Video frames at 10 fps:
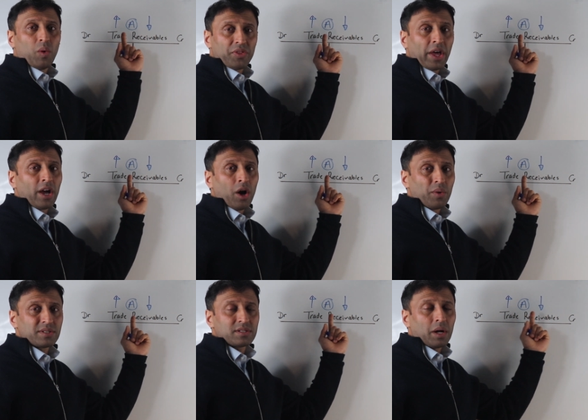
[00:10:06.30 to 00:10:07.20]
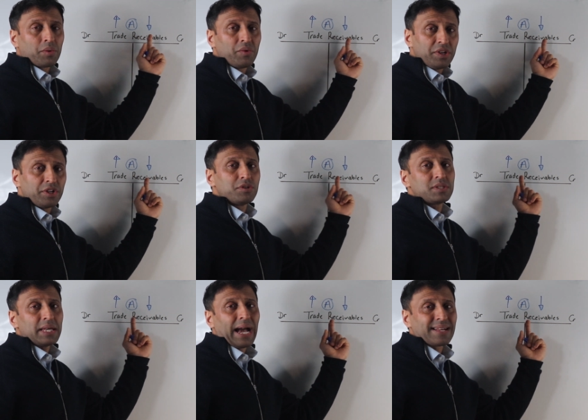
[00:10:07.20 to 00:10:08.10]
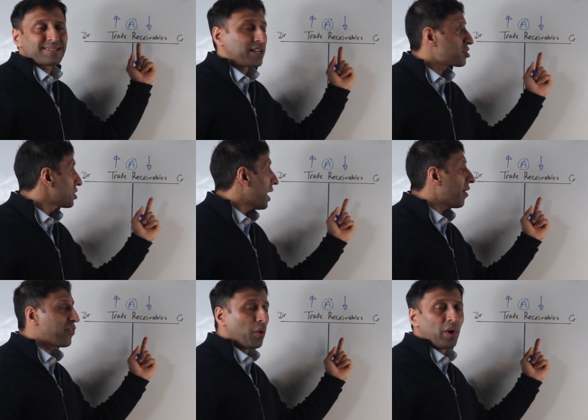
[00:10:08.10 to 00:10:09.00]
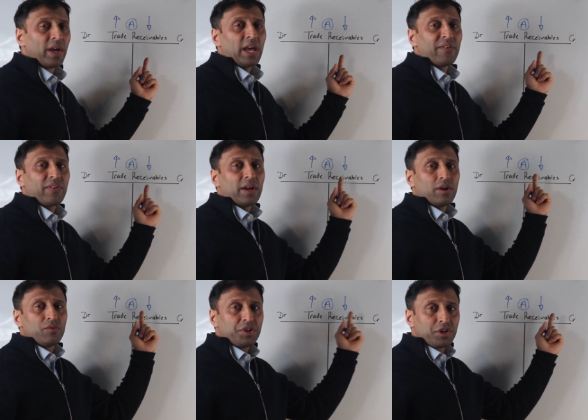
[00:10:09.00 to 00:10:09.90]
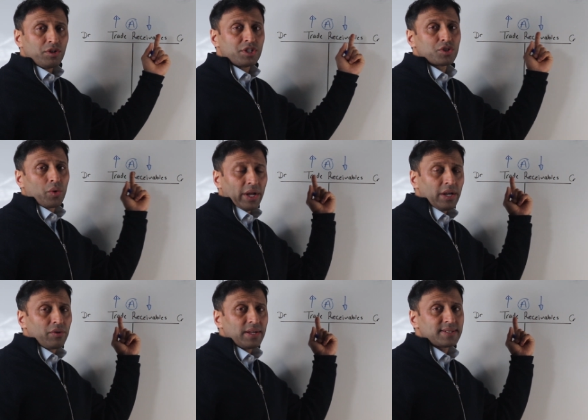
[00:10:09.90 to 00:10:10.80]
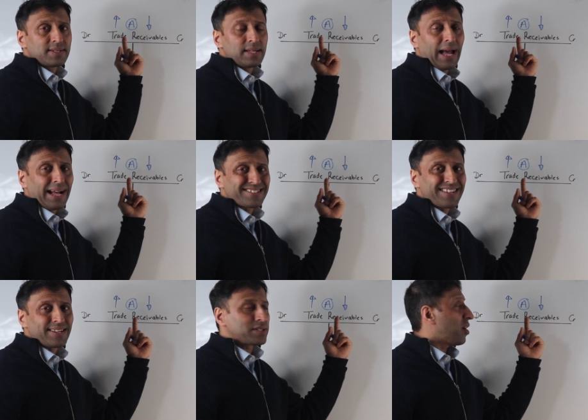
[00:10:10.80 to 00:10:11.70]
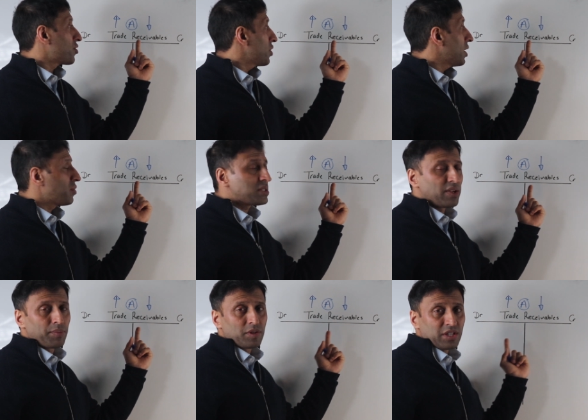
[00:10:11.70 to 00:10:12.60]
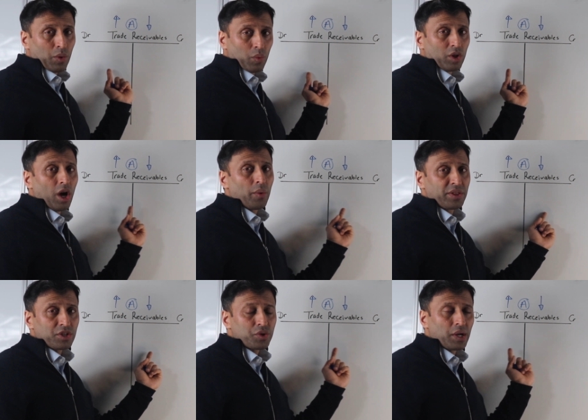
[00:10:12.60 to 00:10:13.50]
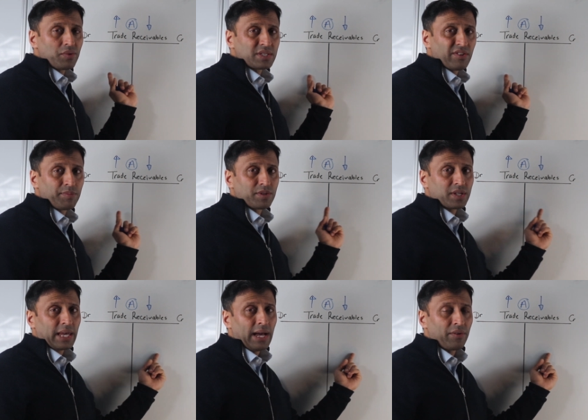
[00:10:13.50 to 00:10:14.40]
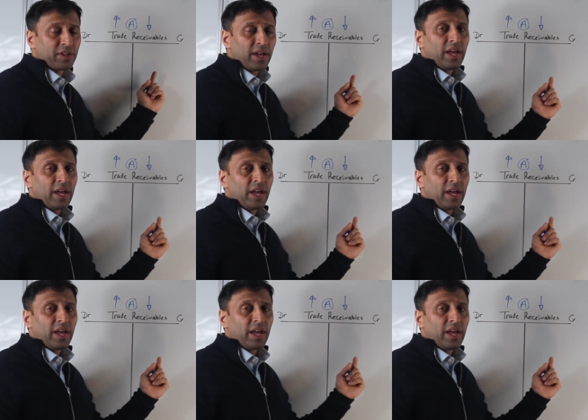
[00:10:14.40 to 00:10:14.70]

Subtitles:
what they owe us. That will reduce the asset. So therefore, if it reduces or increases the asset of trade receivables, it will go in the trade receivables account.